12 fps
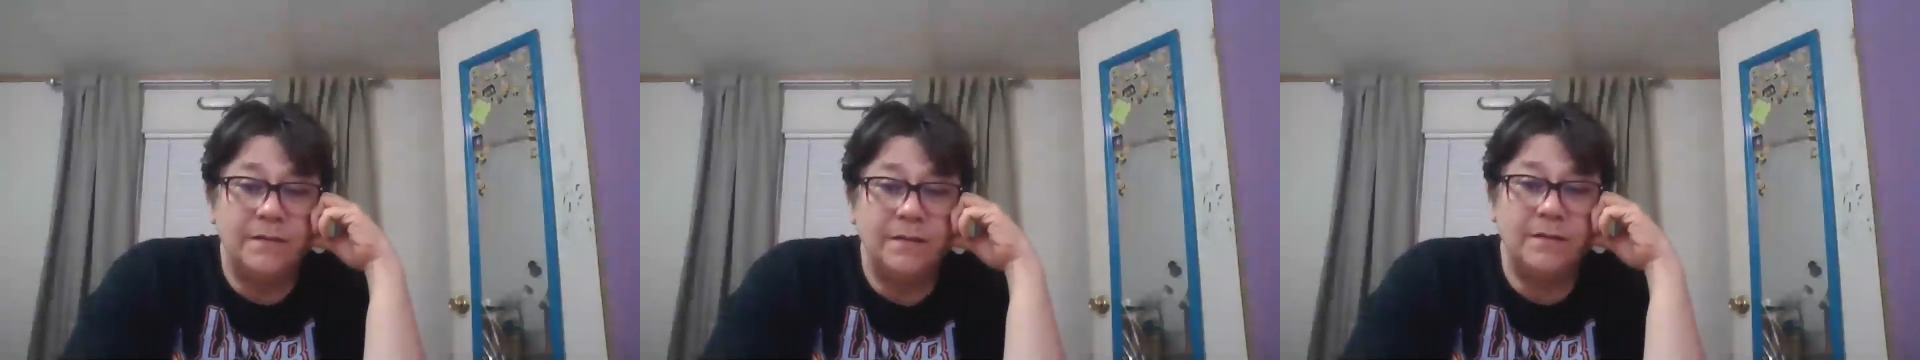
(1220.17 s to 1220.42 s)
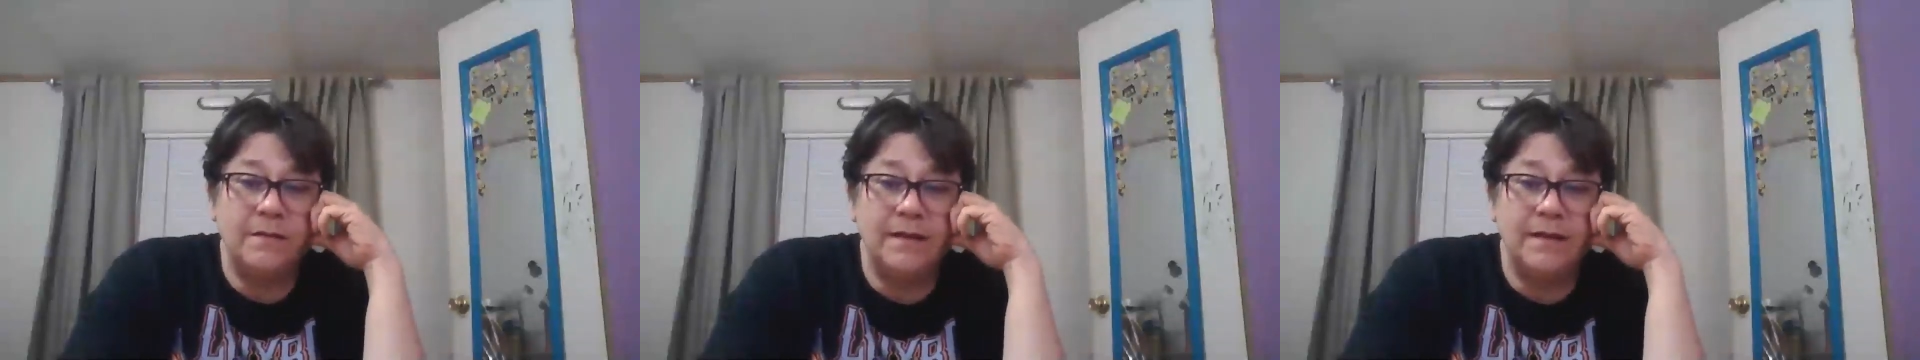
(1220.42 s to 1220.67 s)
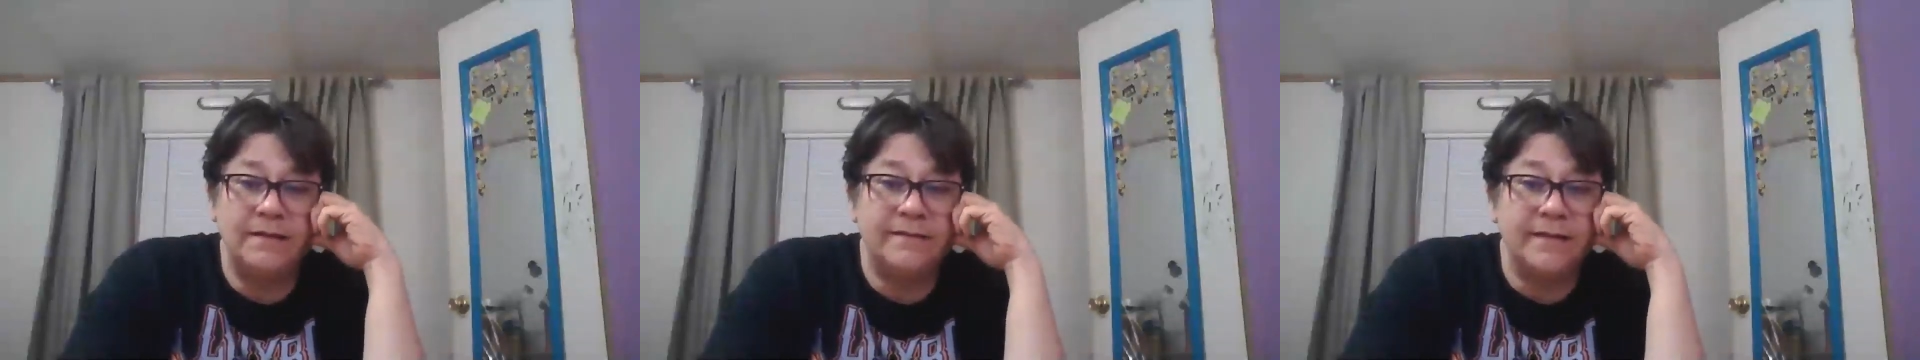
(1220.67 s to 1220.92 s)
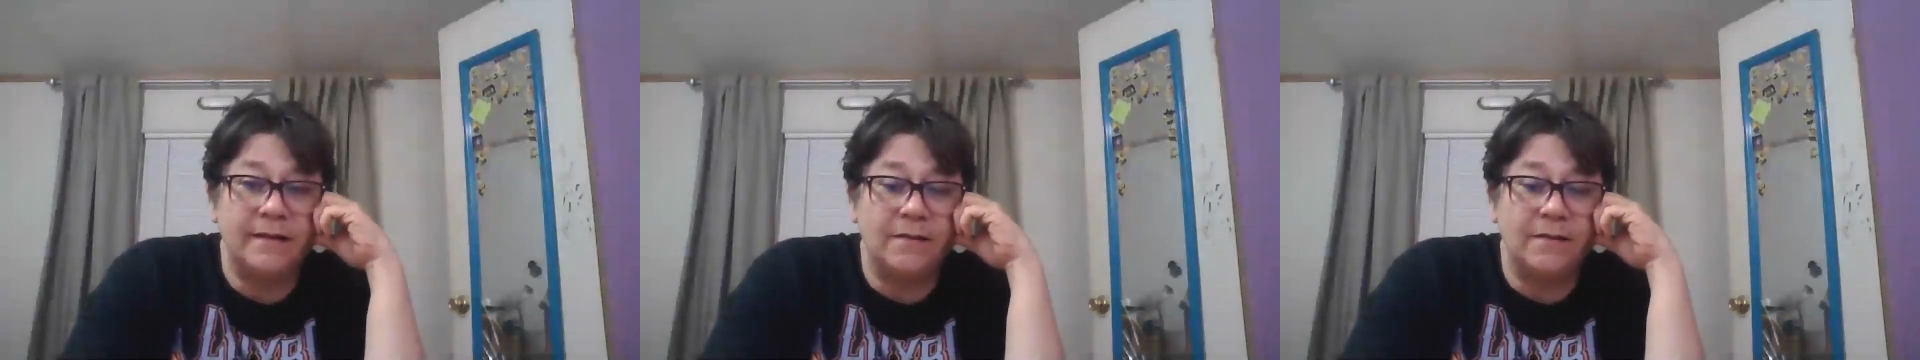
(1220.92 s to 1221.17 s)
clean set
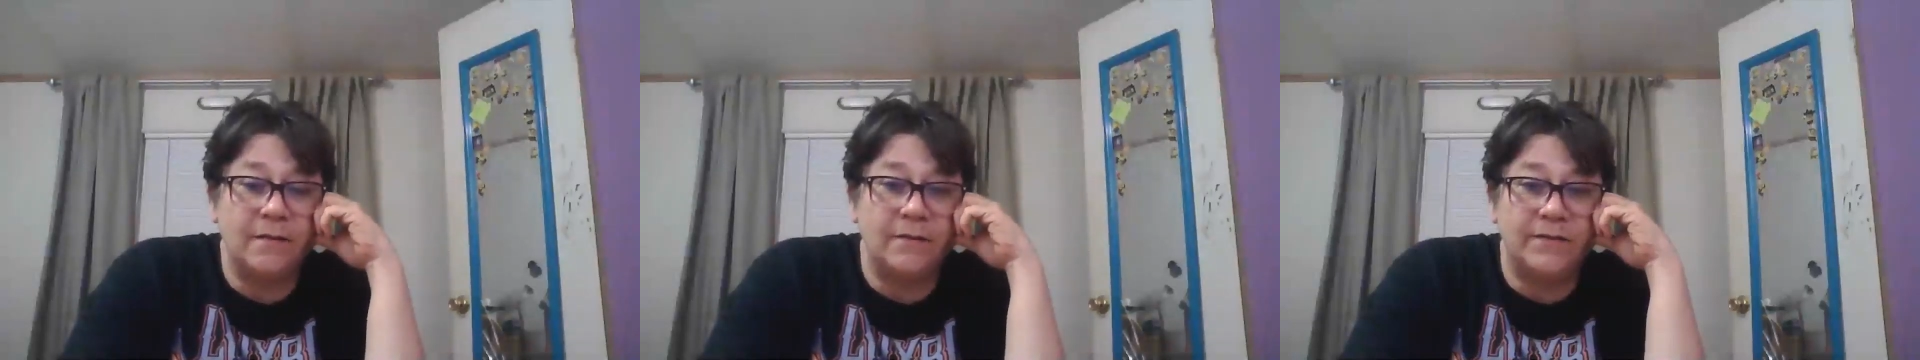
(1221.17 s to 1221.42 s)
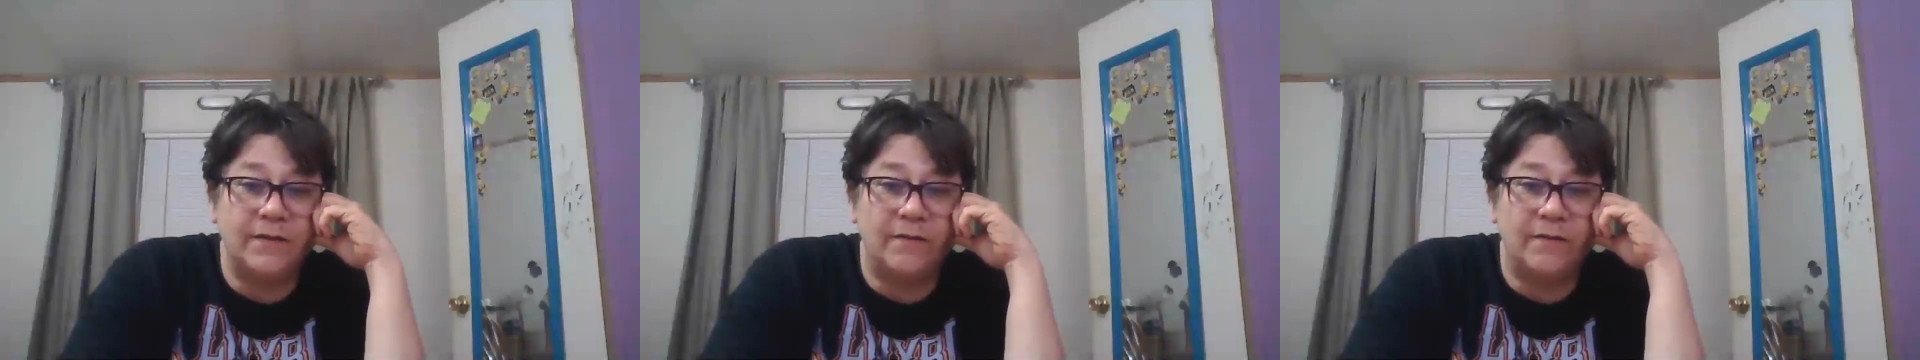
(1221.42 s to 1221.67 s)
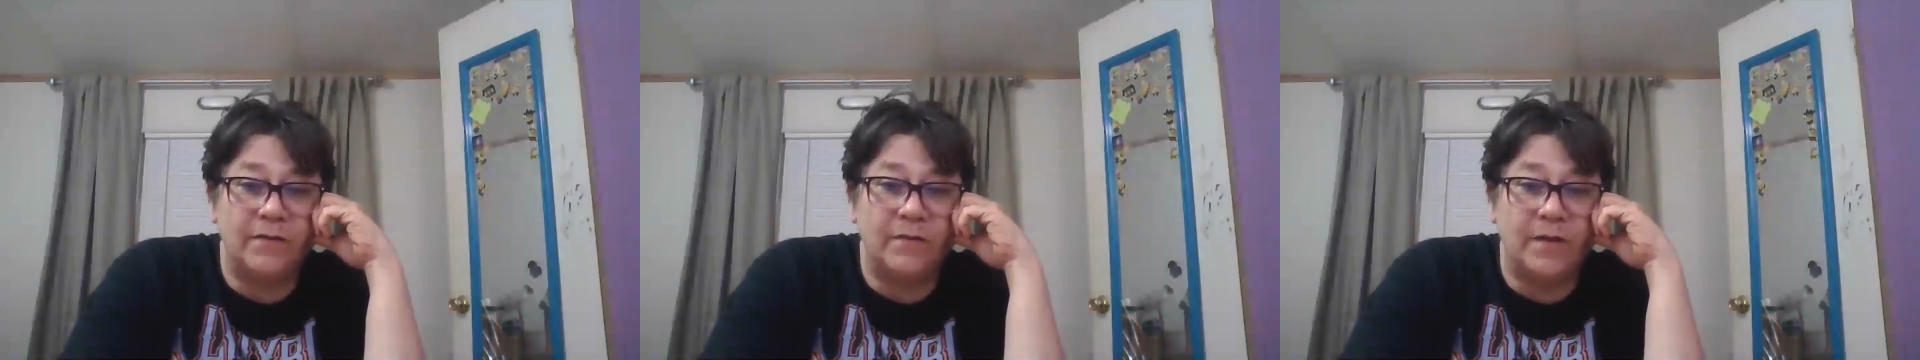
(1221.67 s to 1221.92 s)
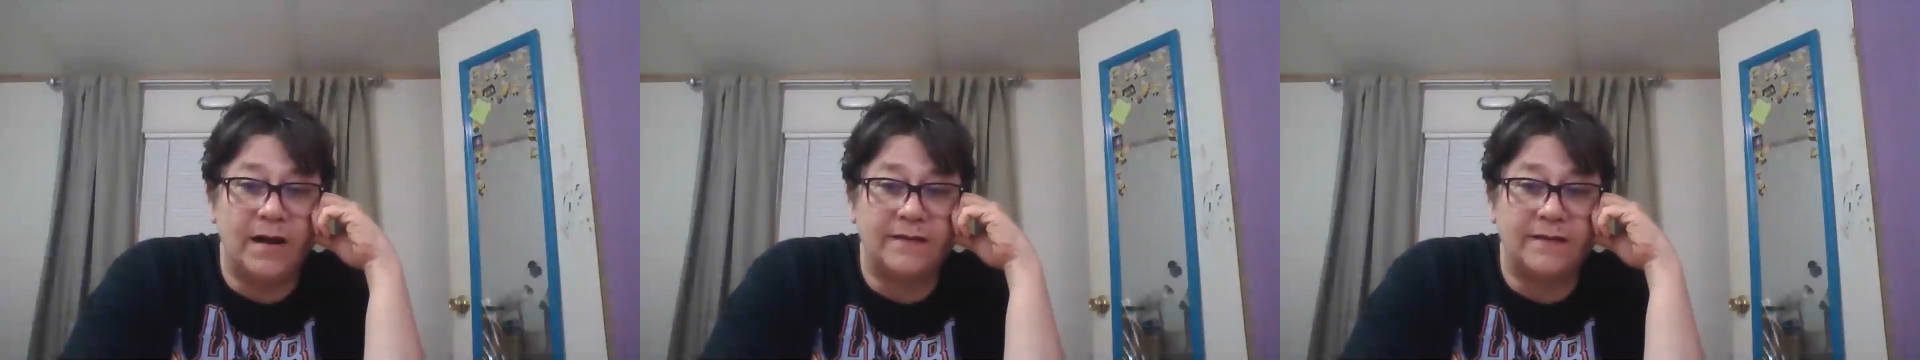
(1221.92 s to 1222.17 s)
of clothes to go do what
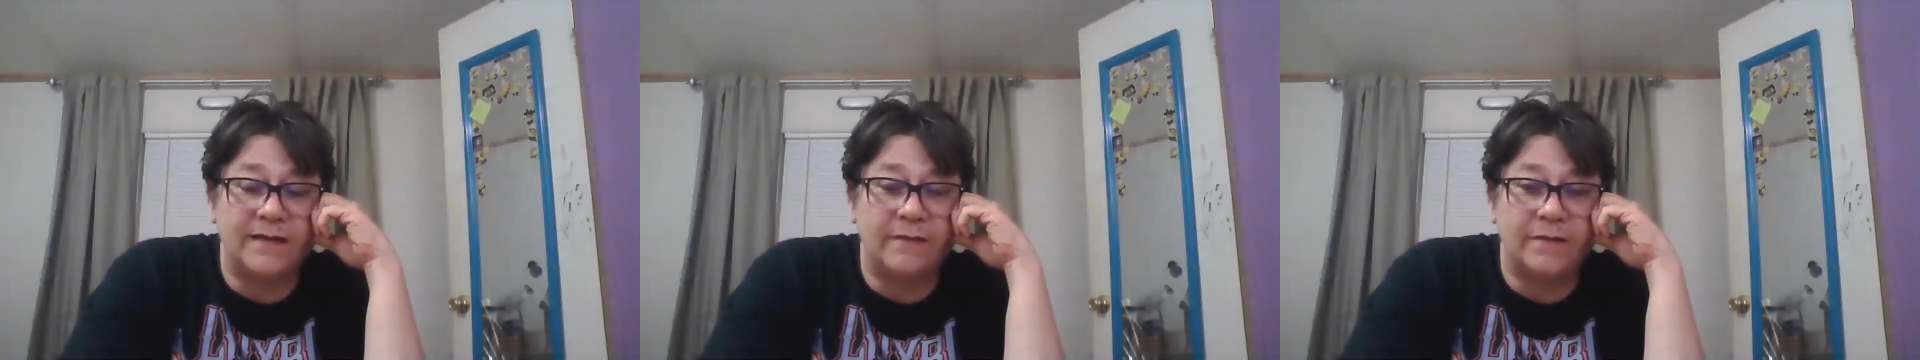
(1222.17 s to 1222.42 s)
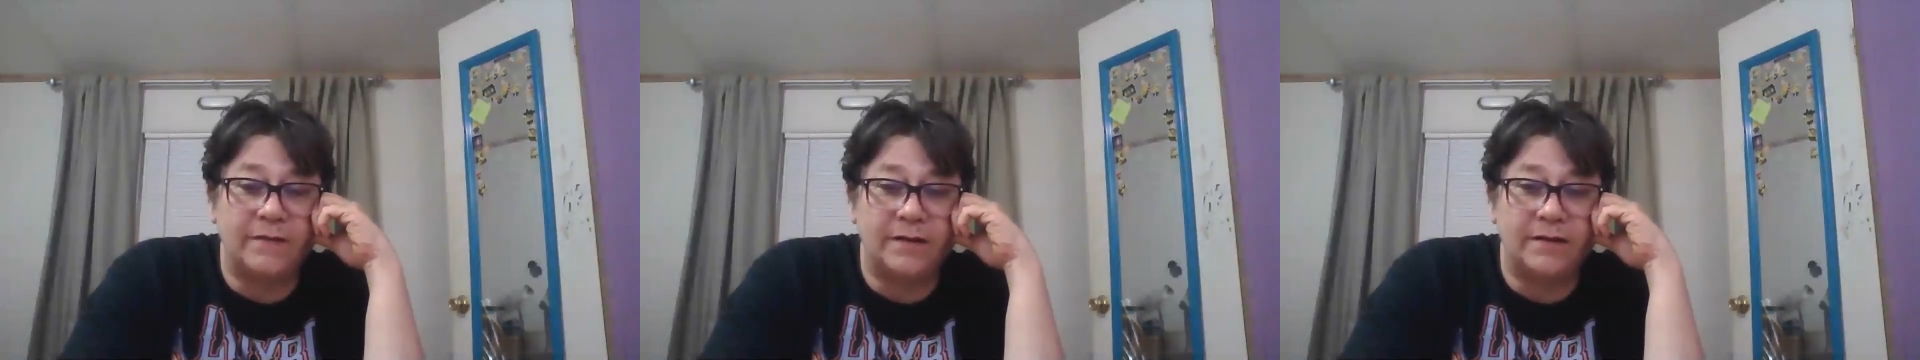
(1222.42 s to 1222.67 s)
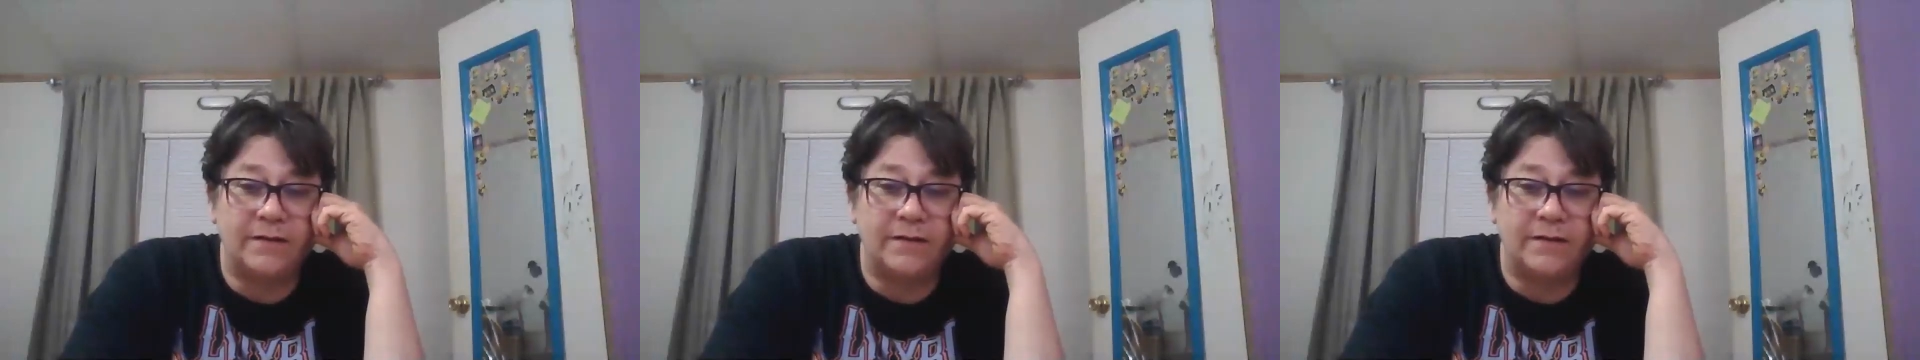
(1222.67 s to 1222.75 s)
I was having to do.